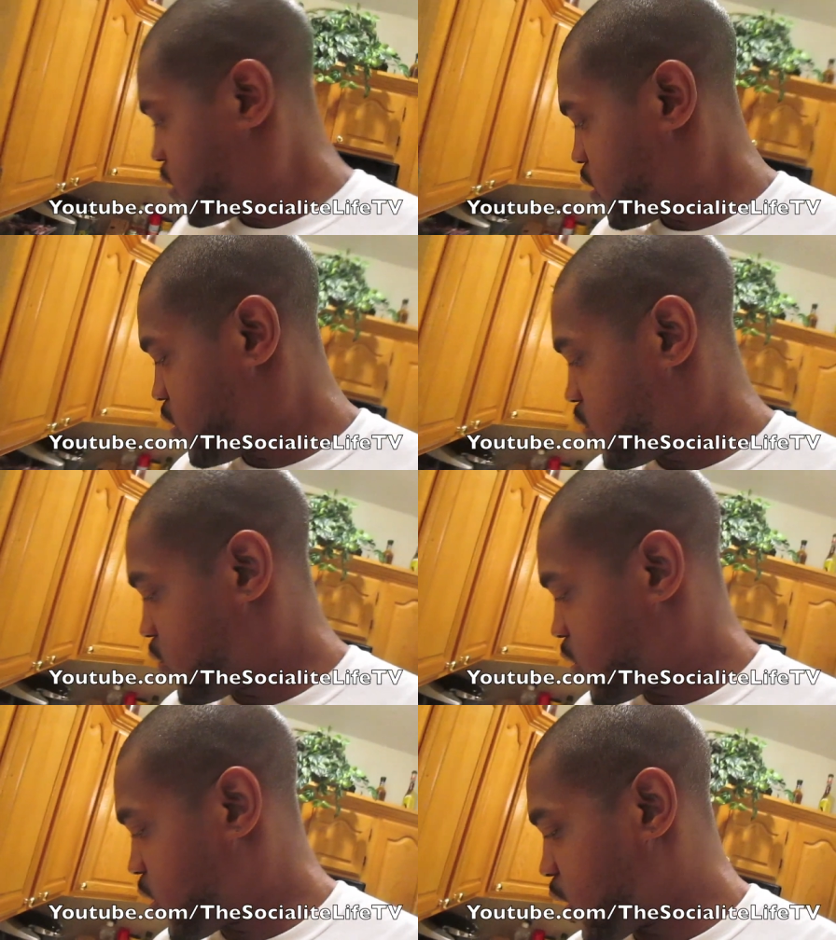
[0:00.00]
you
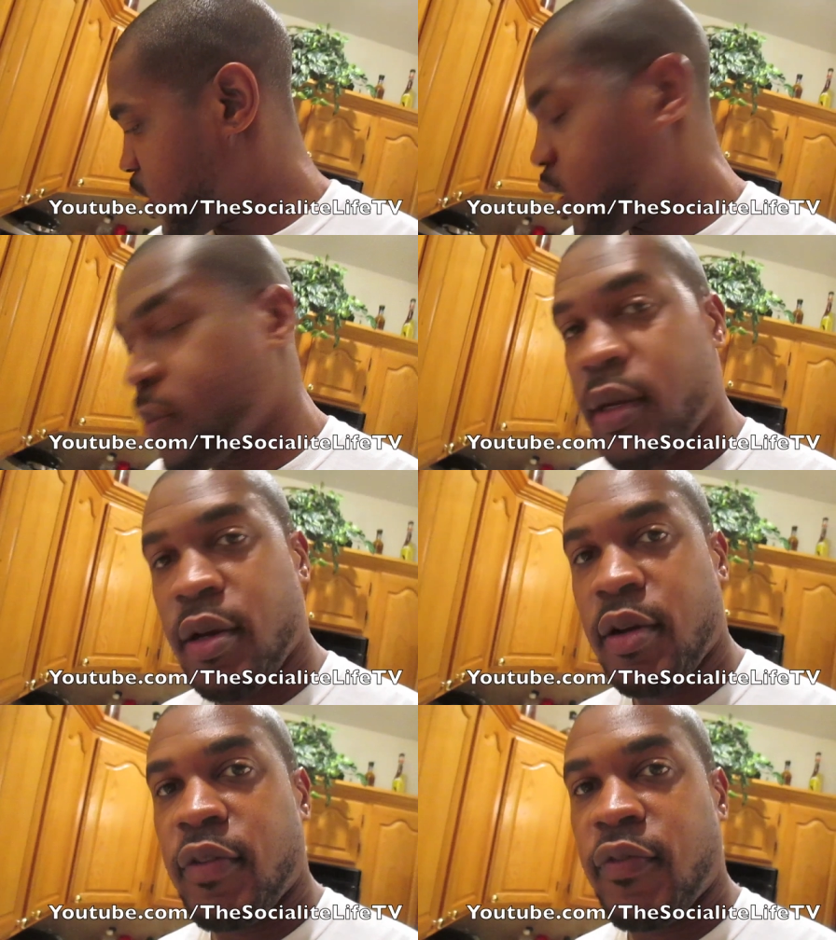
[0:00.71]
know, I gotta come in
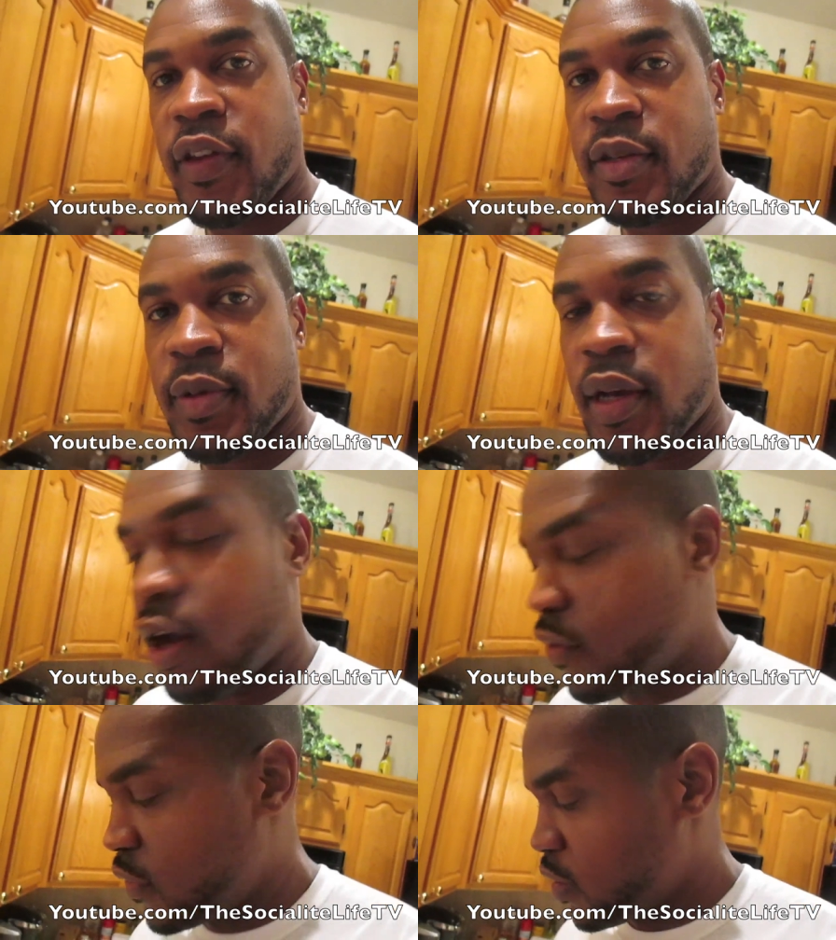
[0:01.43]
here, fix some
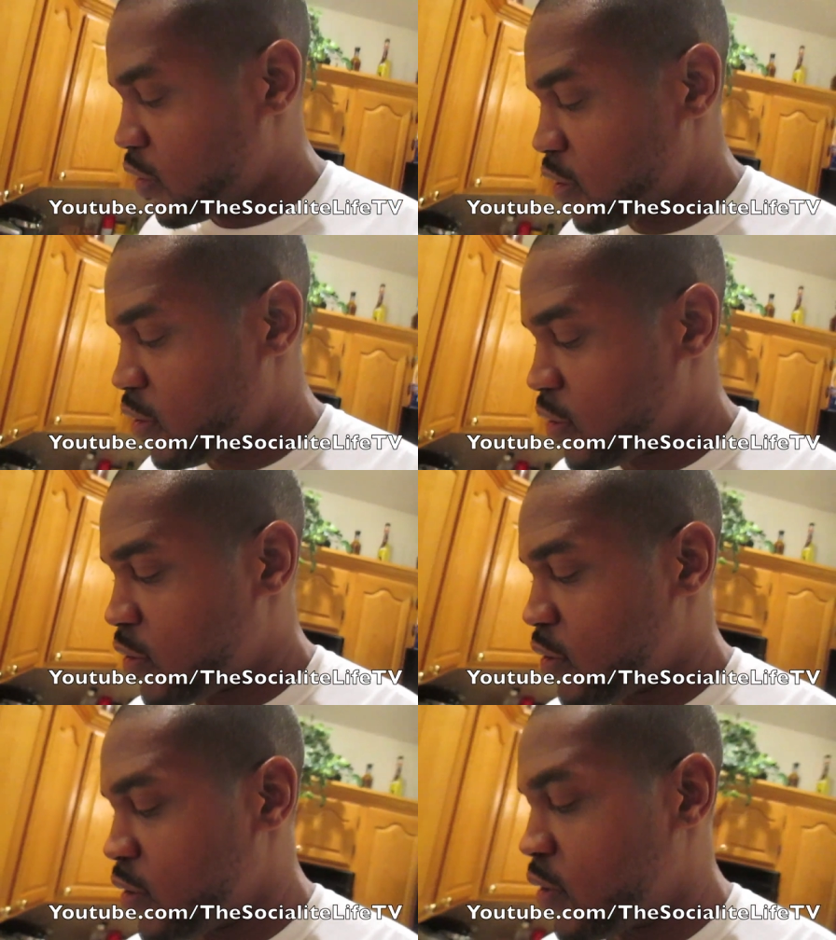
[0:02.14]
coffee,
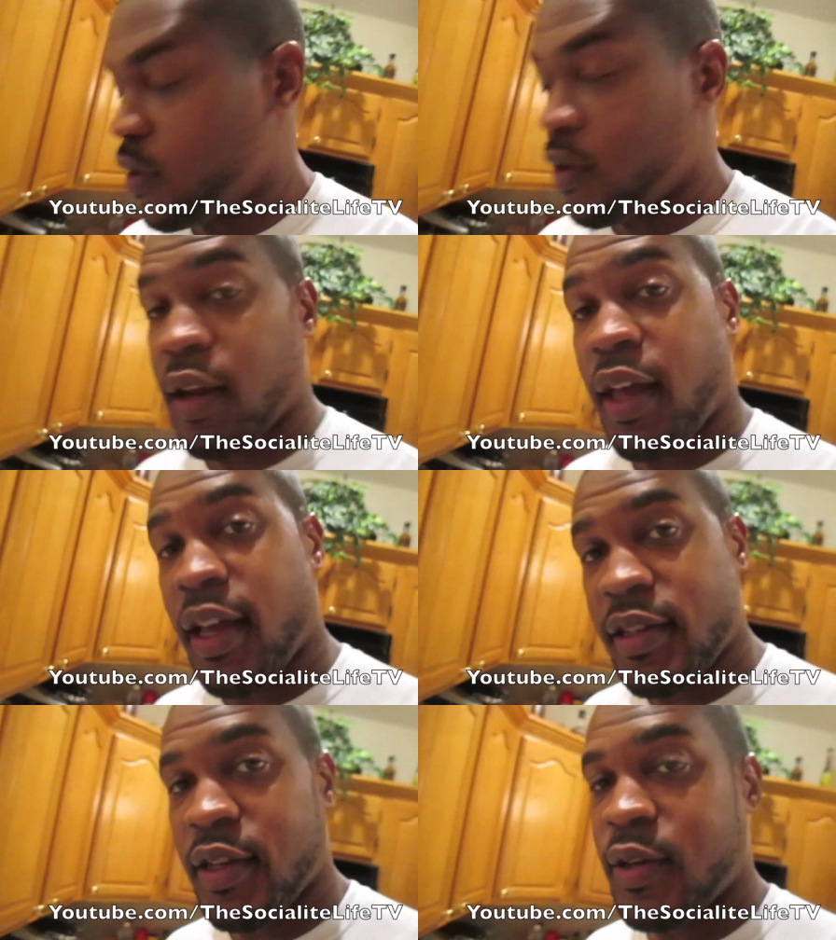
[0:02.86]
turn the
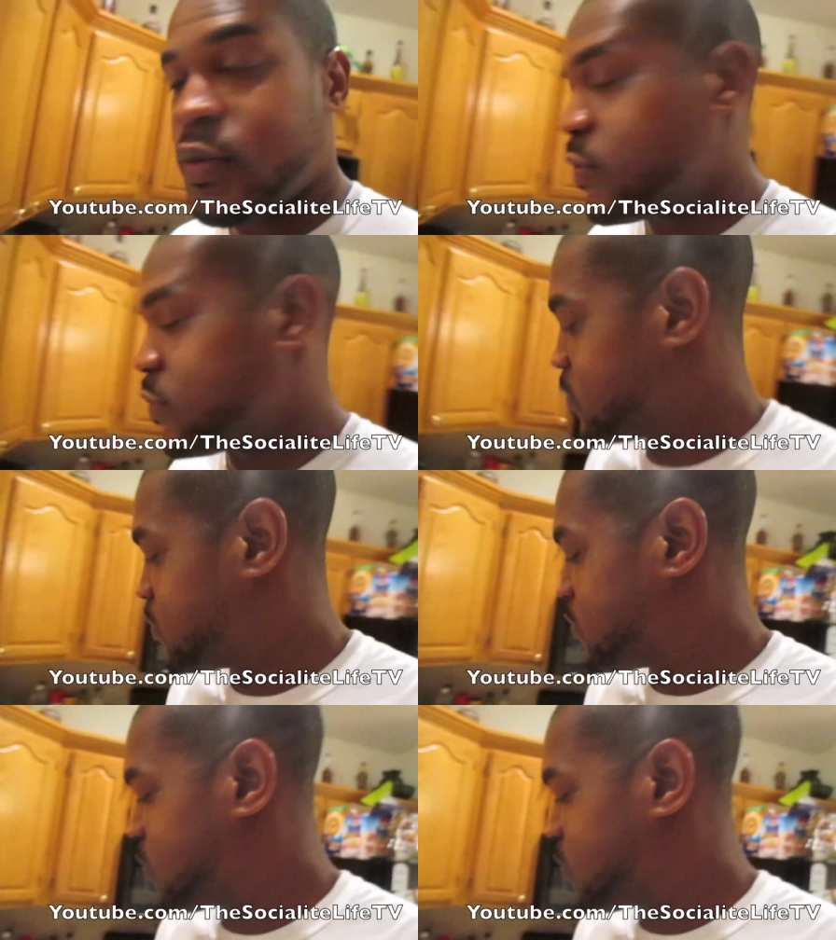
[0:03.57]
lights on,